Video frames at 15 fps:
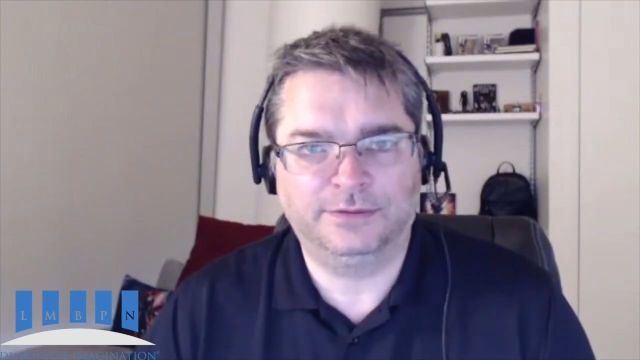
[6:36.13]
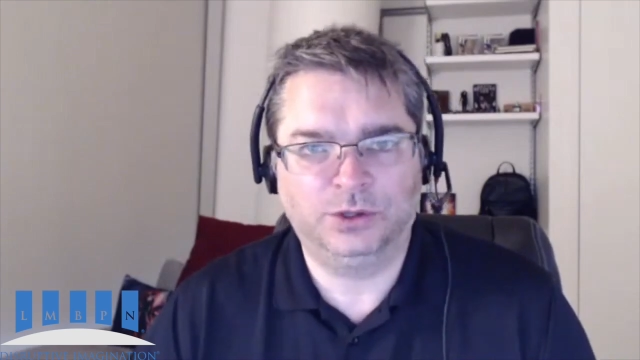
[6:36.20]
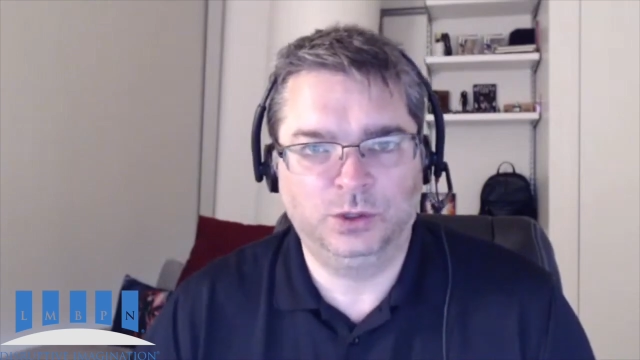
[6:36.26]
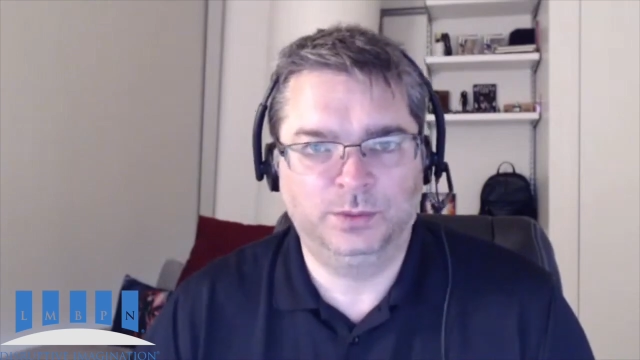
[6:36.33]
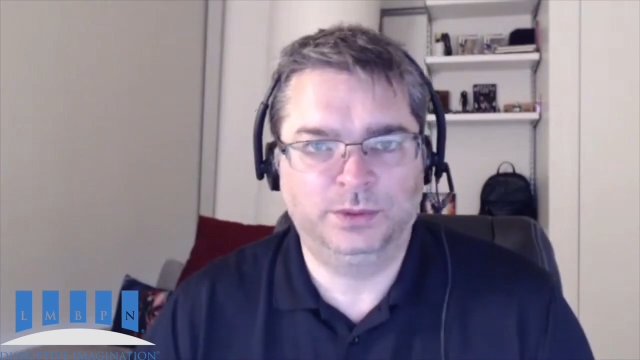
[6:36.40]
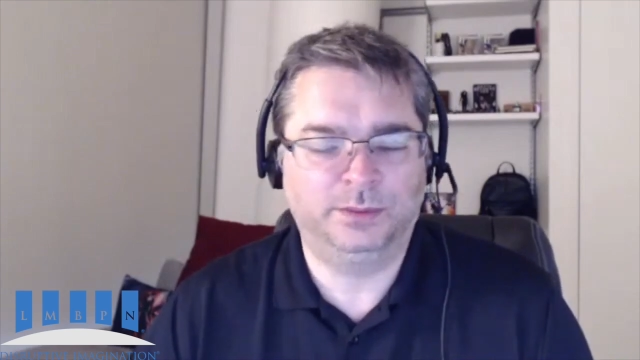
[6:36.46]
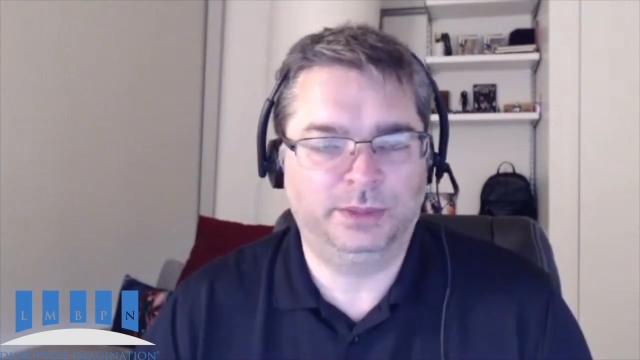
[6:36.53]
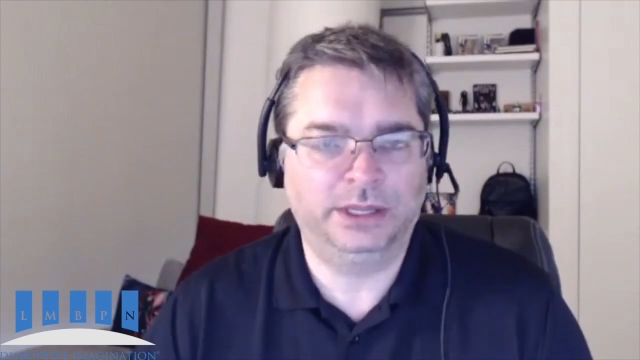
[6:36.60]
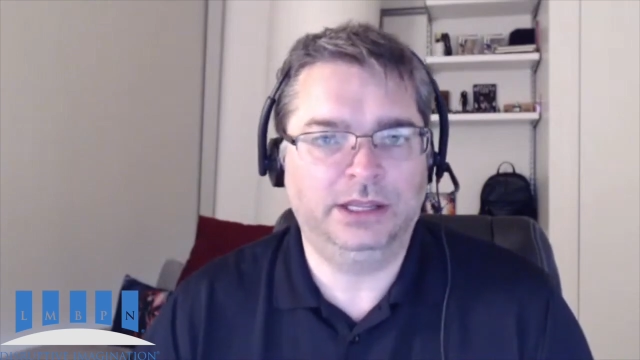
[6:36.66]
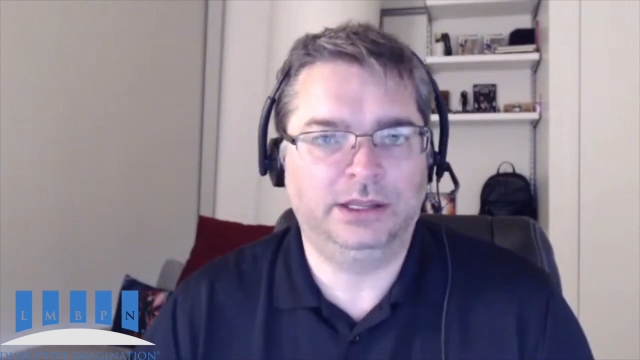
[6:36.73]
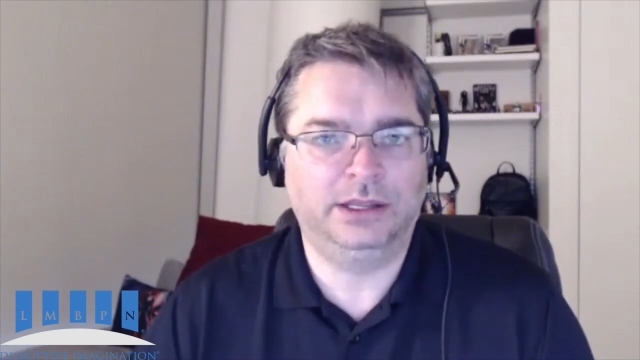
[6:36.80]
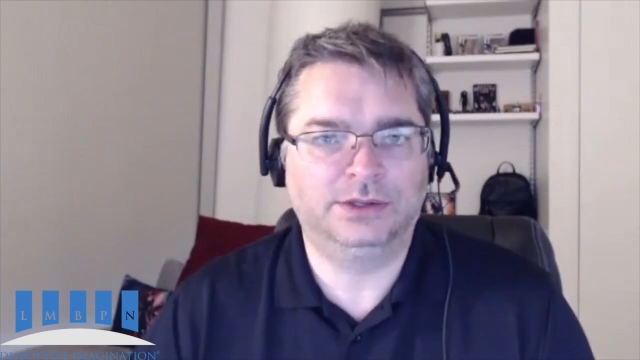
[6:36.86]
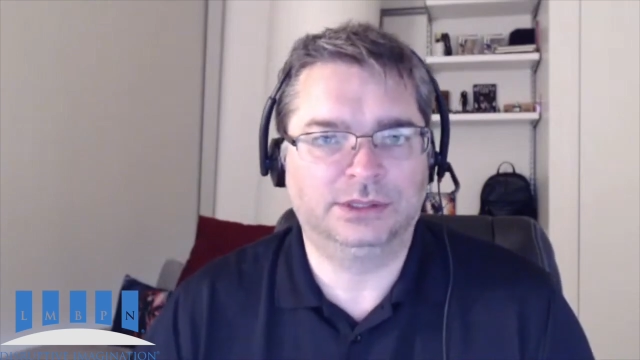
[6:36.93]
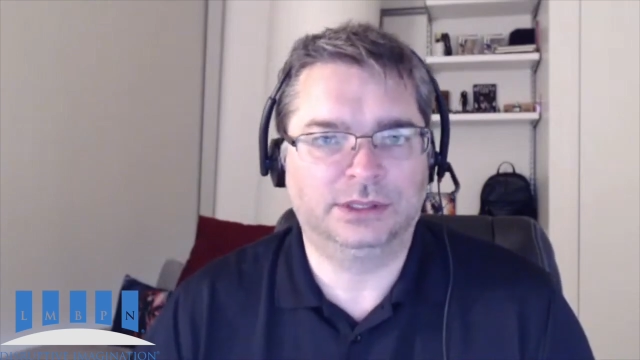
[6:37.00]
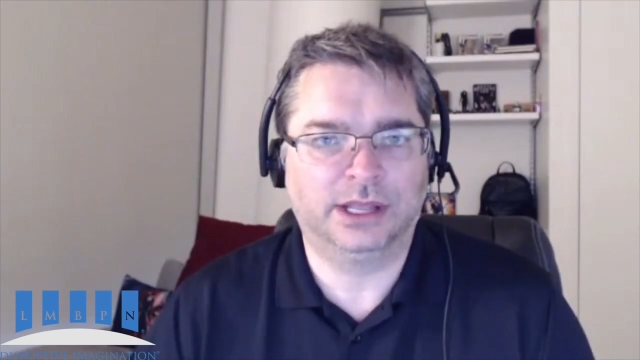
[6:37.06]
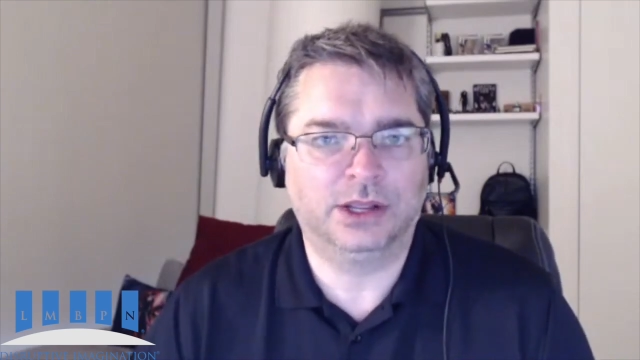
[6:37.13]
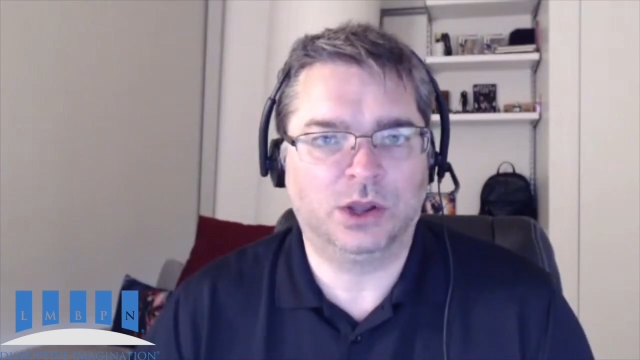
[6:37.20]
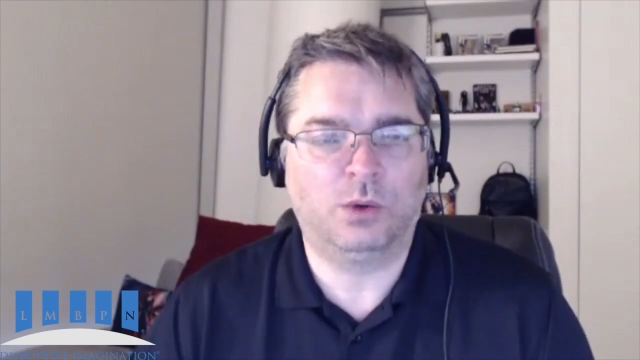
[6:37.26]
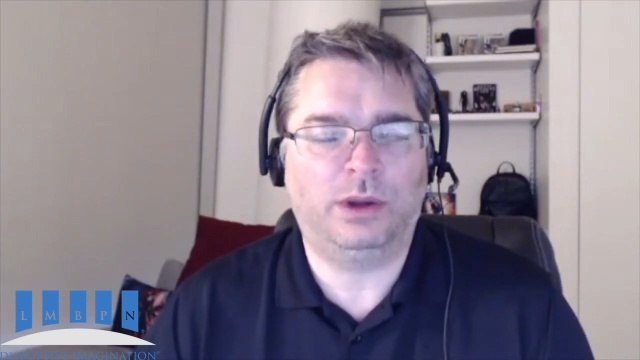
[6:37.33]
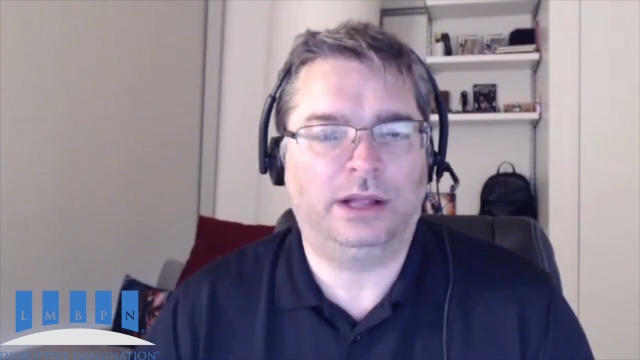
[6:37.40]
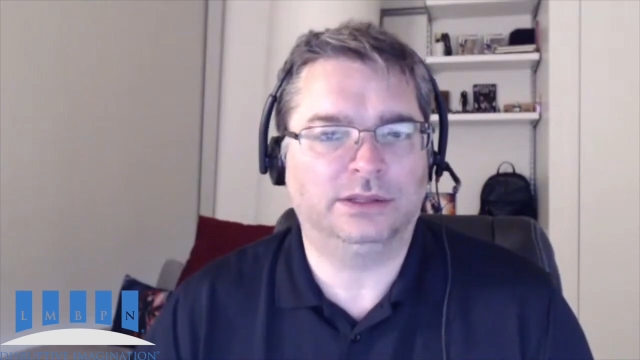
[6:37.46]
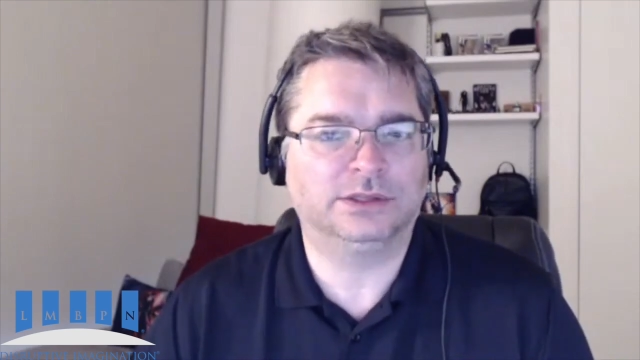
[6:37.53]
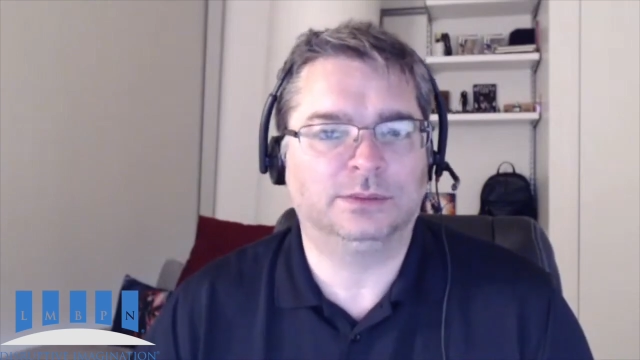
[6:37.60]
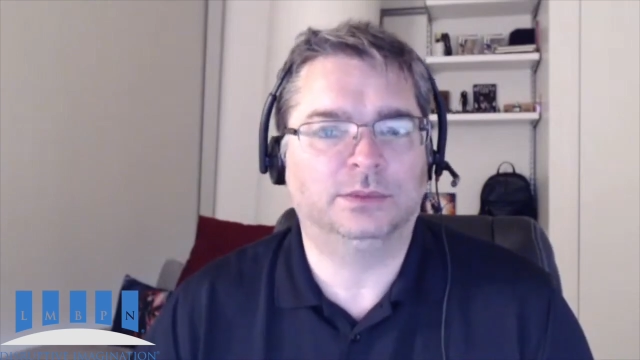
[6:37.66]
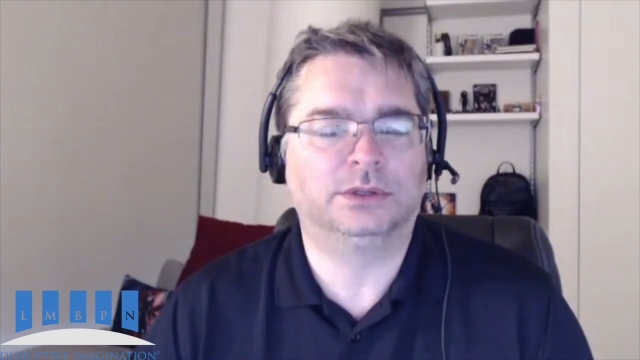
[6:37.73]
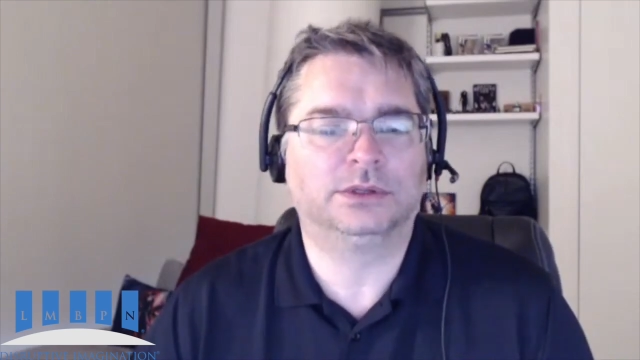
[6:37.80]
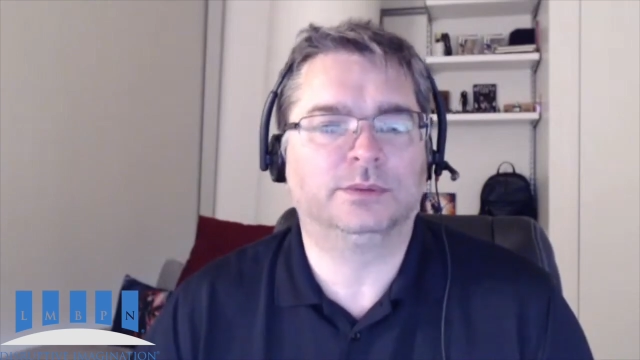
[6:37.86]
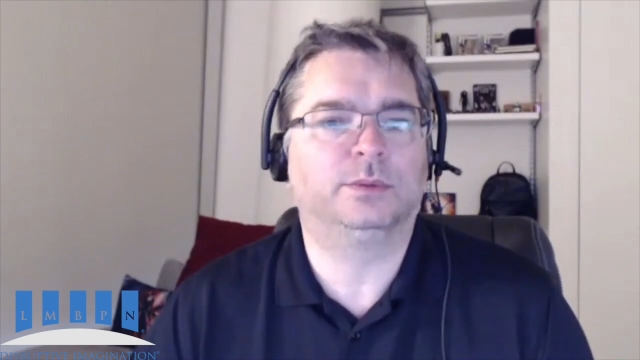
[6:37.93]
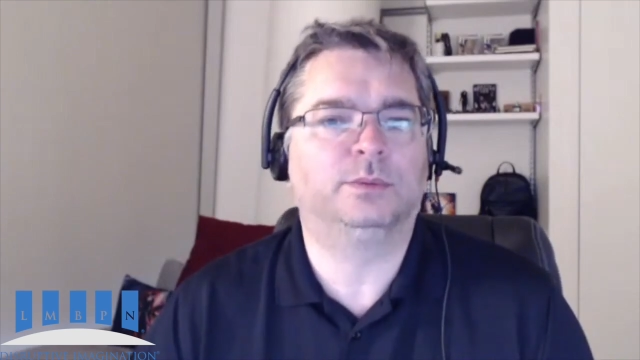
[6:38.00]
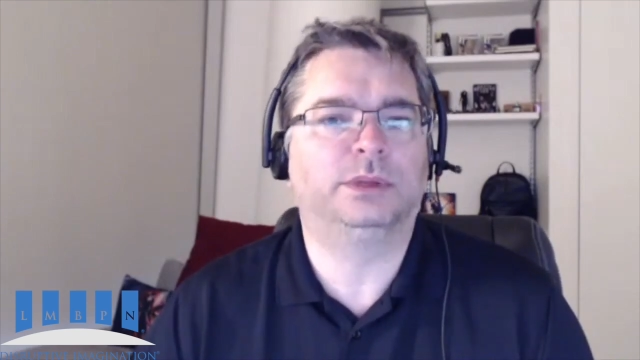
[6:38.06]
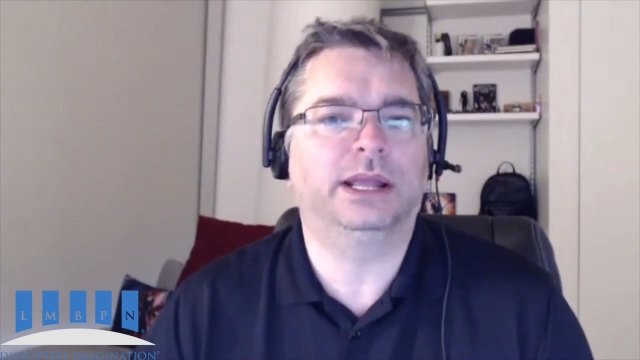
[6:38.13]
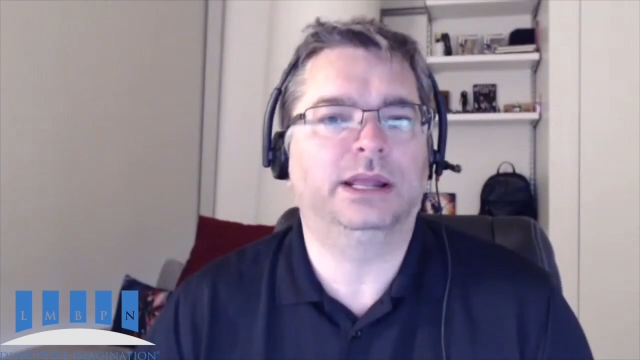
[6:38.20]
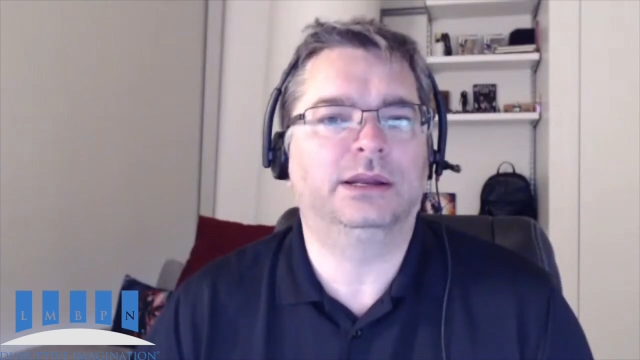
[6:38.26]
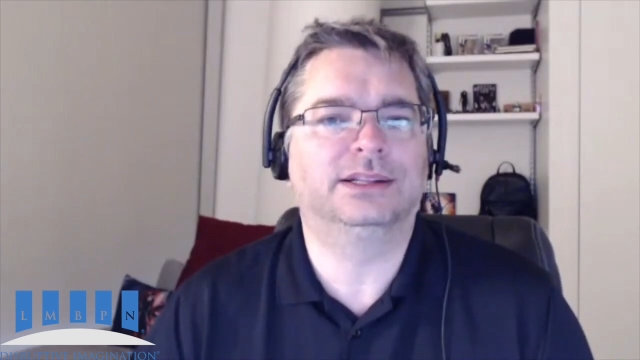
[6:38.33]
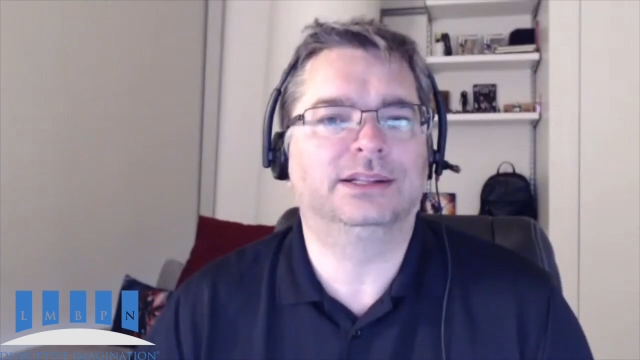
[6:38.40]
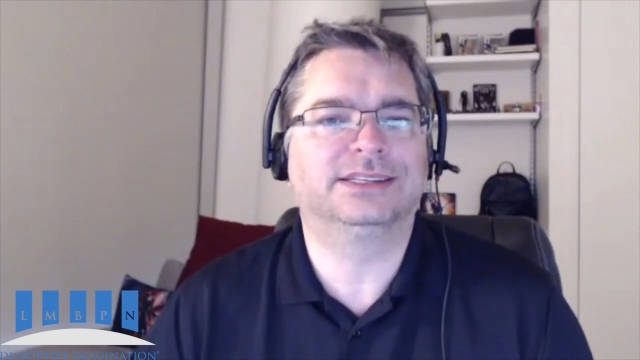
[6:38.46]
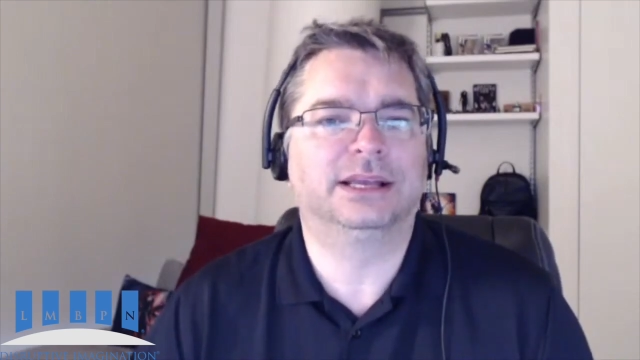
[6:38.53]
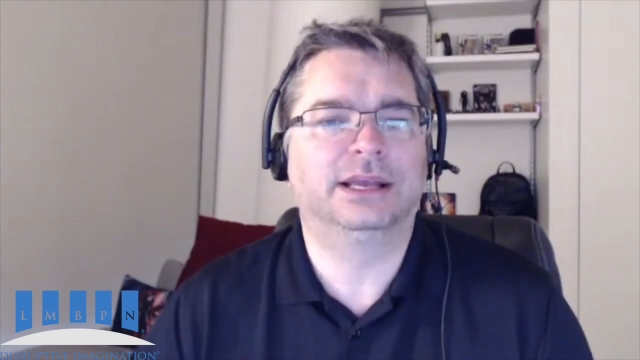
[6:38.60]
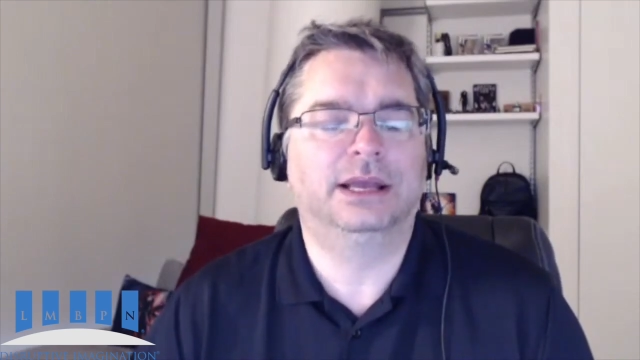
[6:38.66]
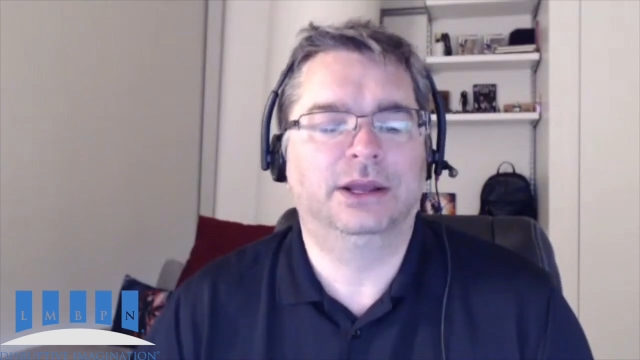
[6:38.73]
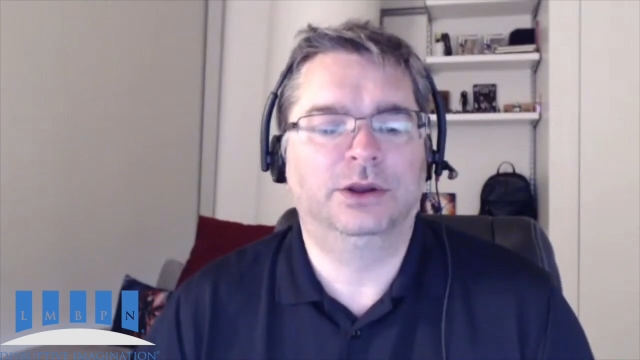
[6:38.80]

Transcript: human beings and they go out to multiple planets,